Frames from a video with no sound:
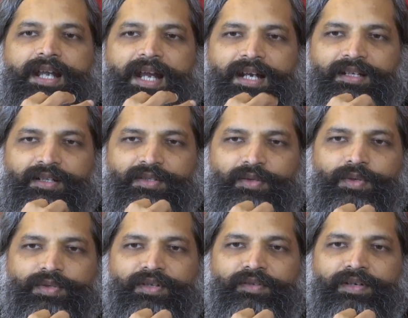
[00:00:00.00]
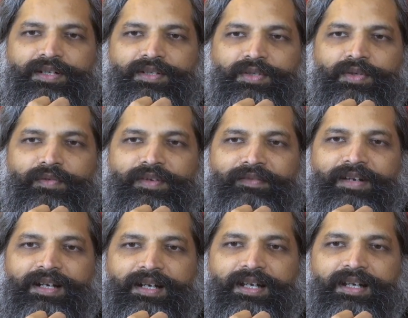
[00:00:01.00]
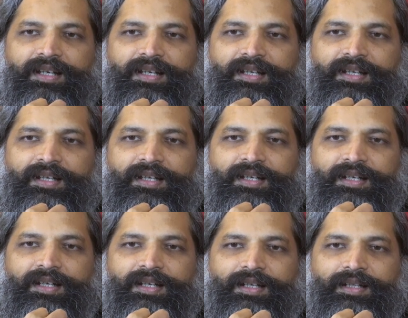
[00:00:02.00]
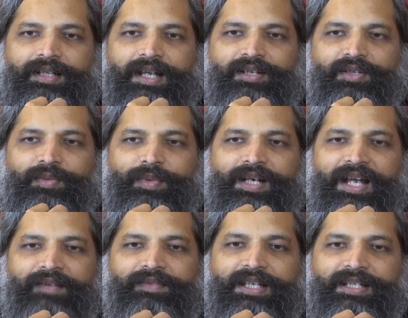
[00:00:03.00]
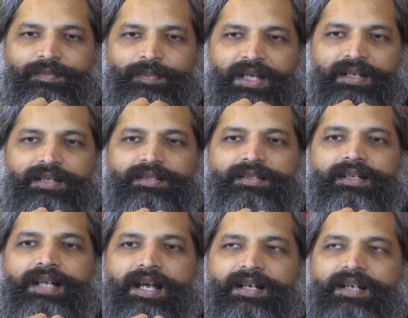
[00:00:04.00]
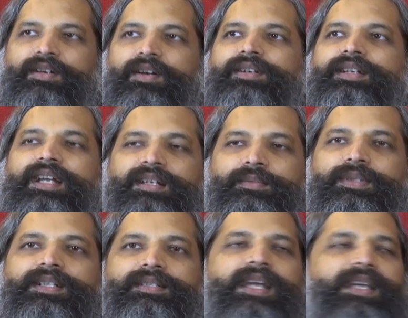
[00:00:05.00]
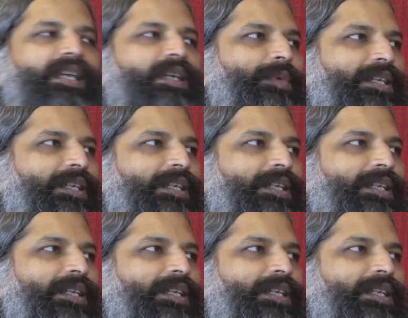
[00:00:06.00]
and the source of it so vividly that you will have the experience, the direct contact with the psychic